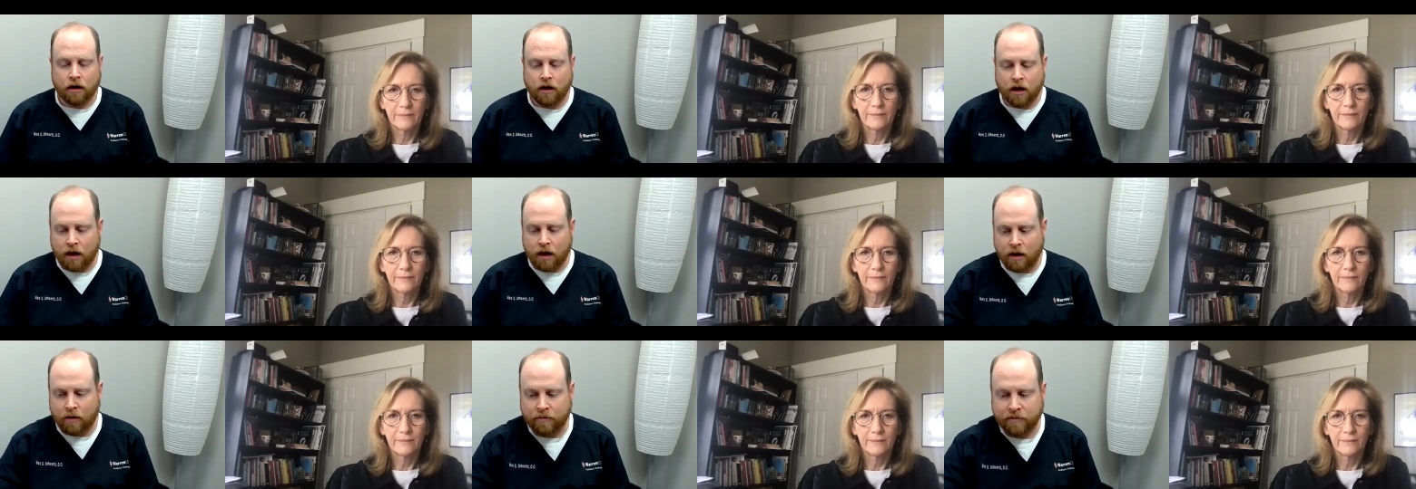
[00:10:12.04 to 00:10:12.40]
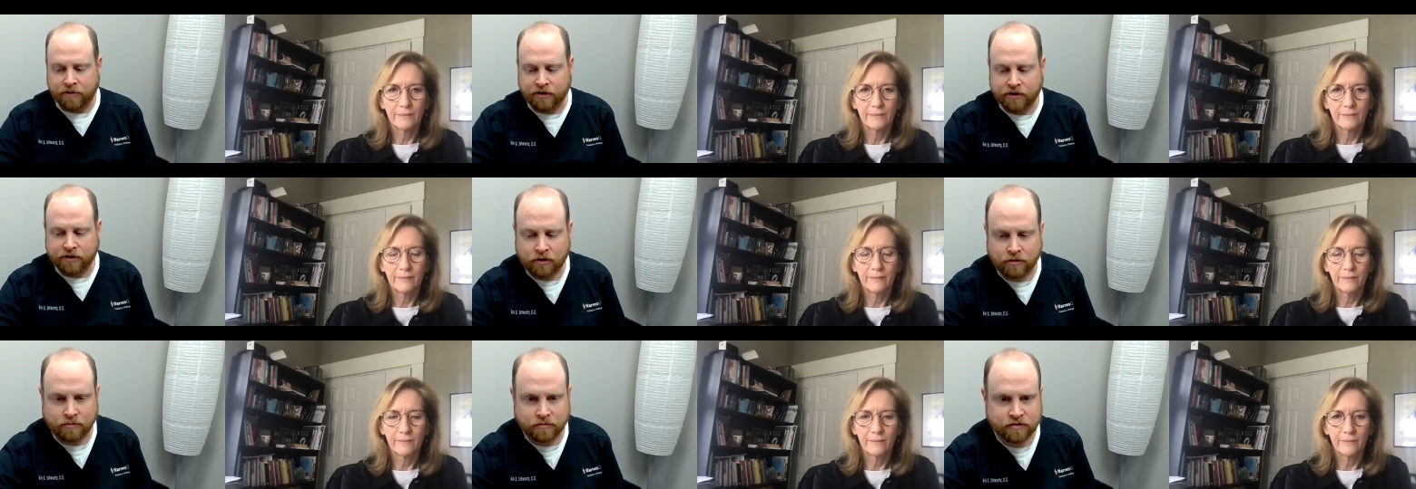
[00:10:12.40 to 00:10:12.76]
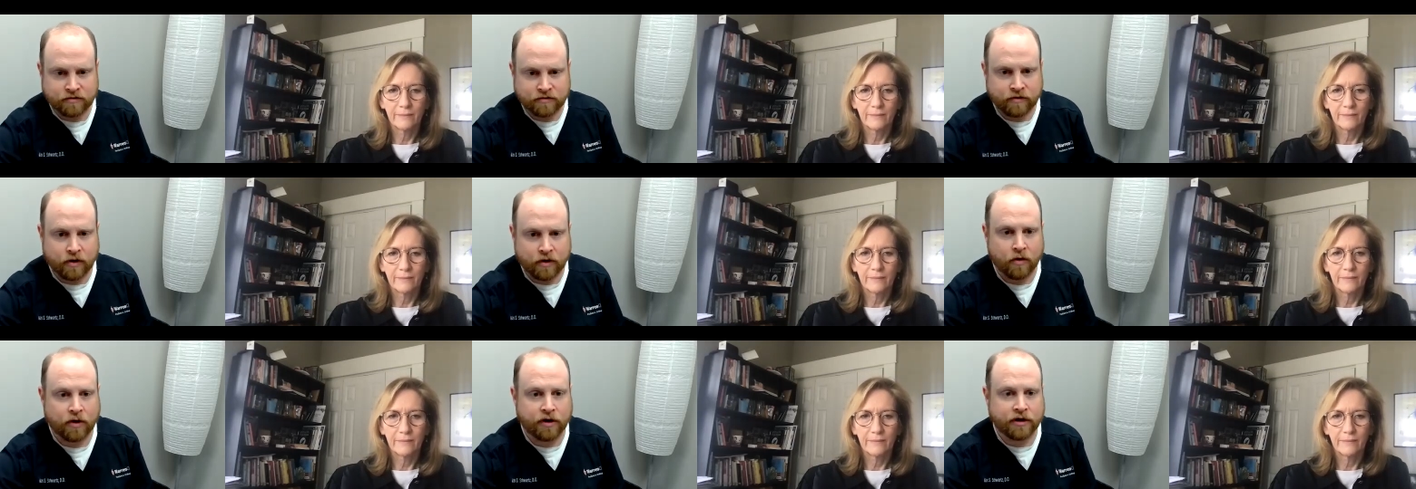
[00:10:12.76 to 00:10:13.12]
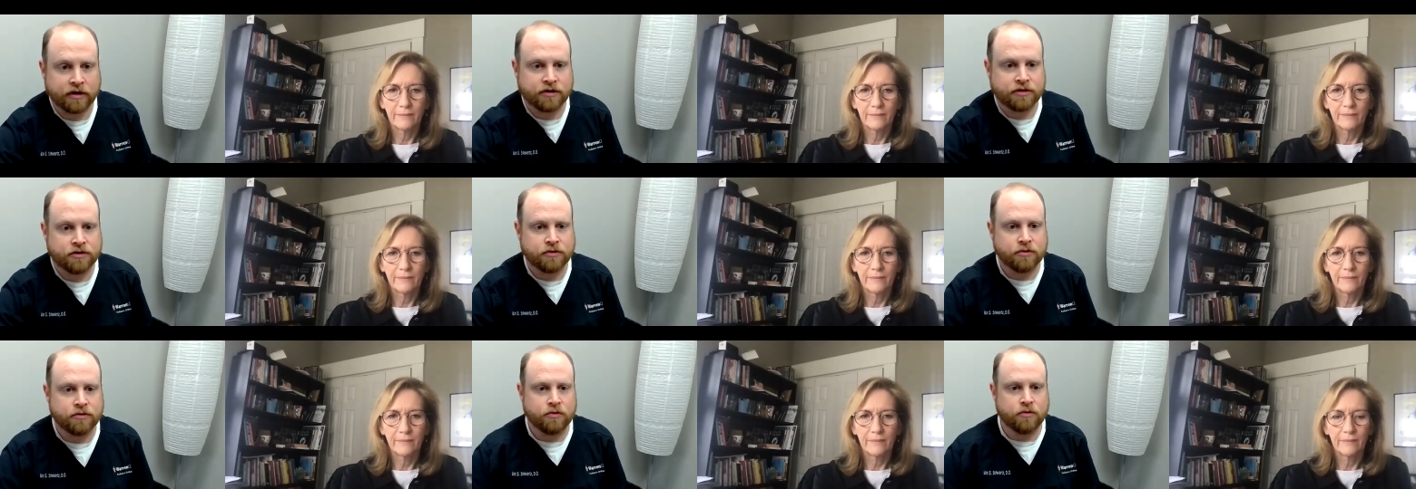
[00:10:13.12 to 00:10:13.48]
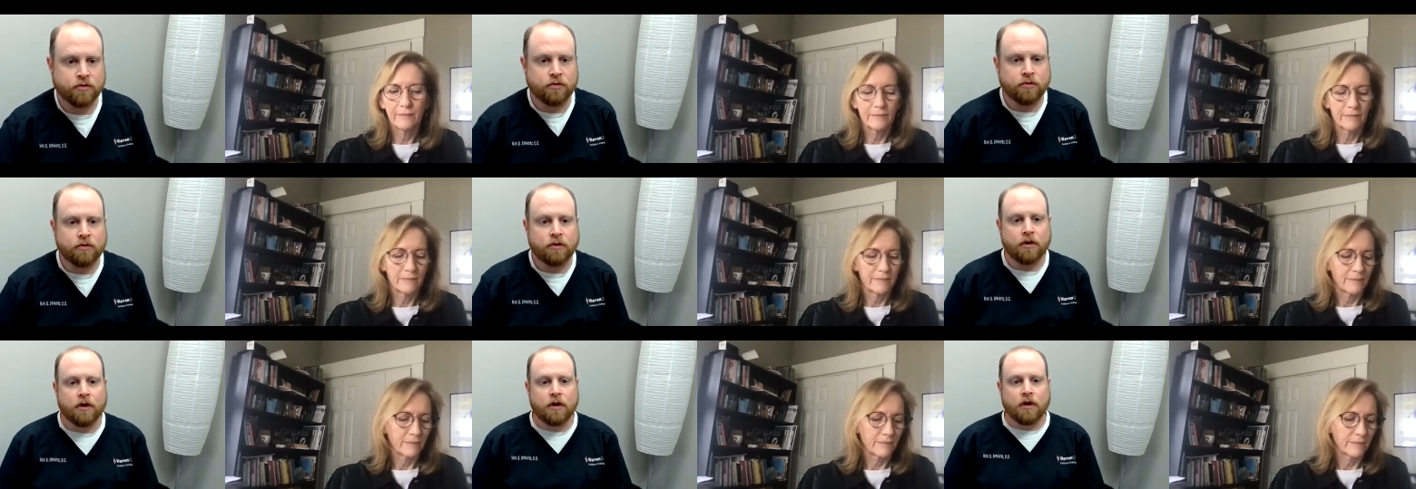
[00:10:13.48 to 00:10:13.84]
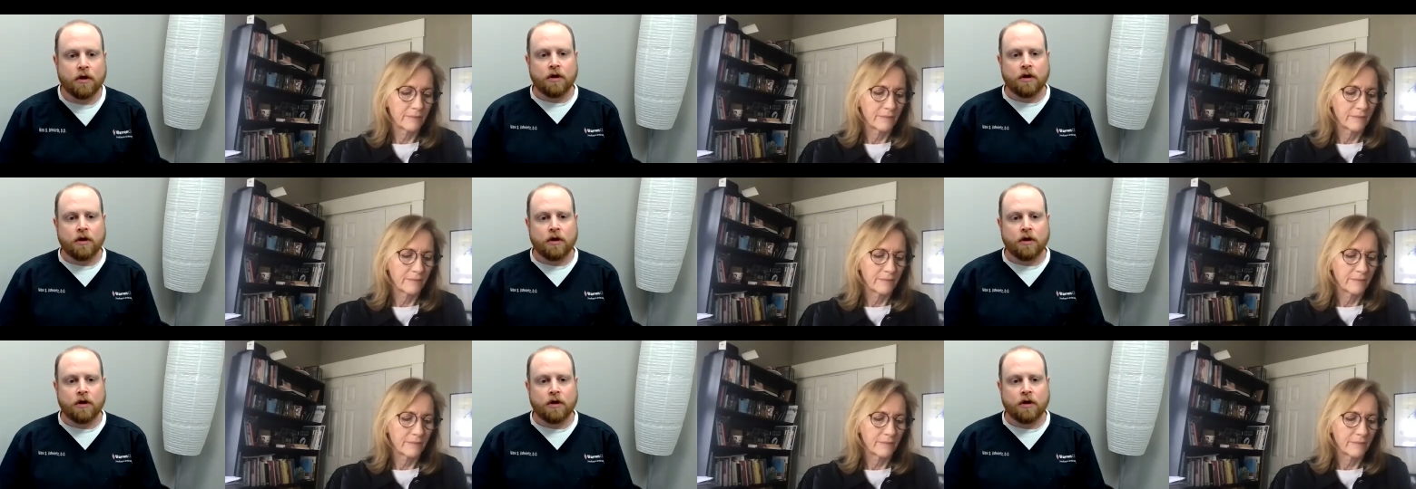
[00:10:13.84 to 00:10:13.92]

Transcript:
Speaker 1: um, in terms of going to